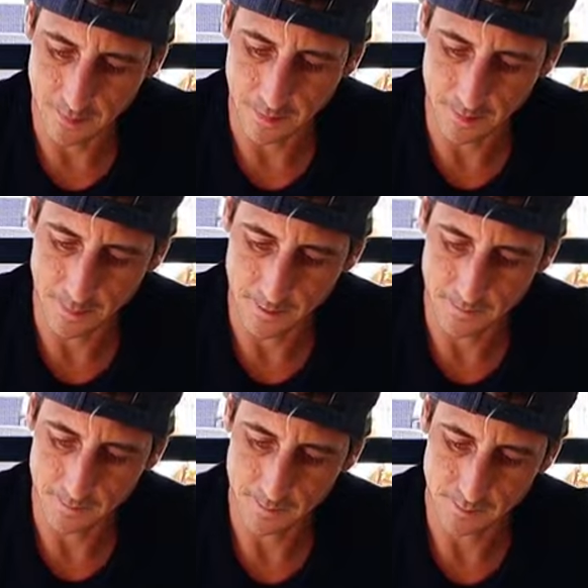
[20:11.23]

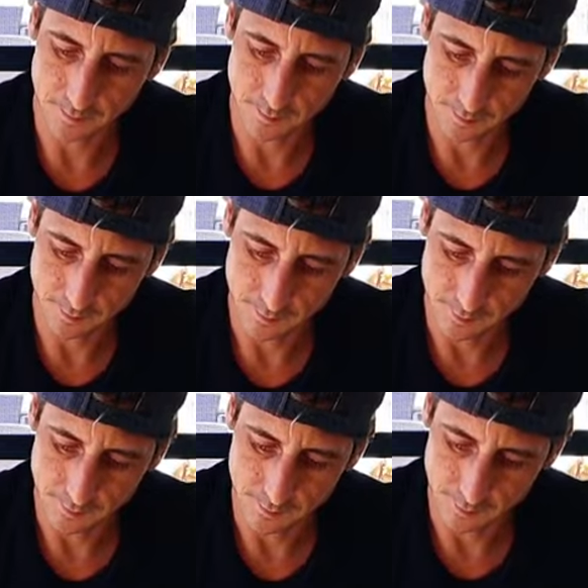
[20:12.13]

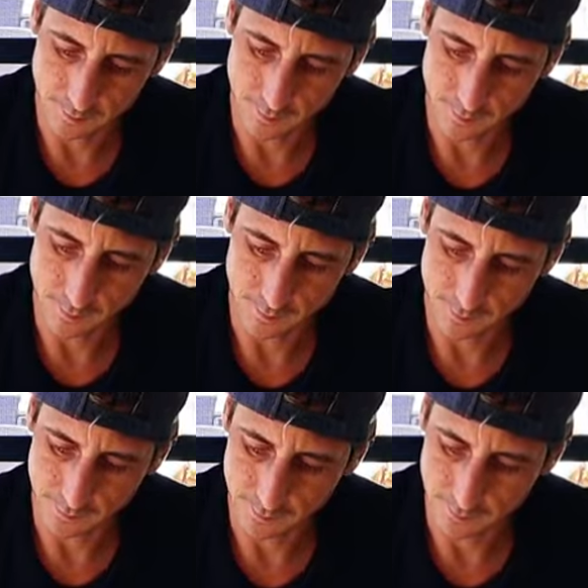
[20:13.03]

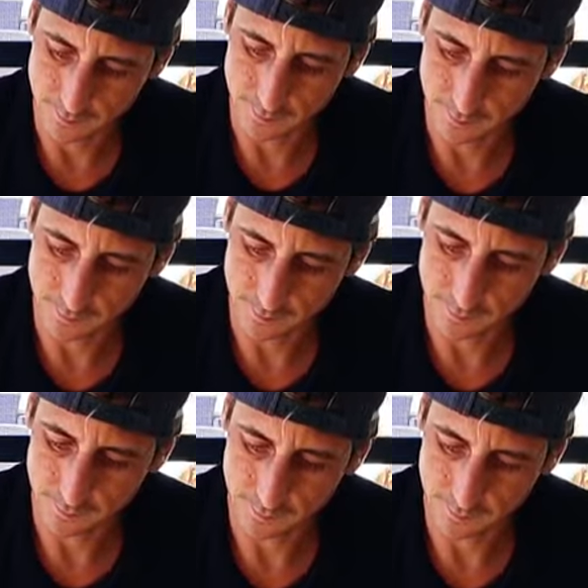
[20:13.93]

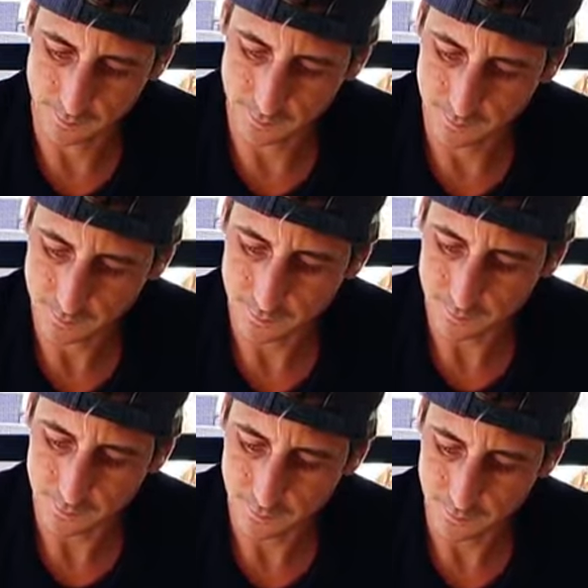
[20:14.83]
Nobody speaks.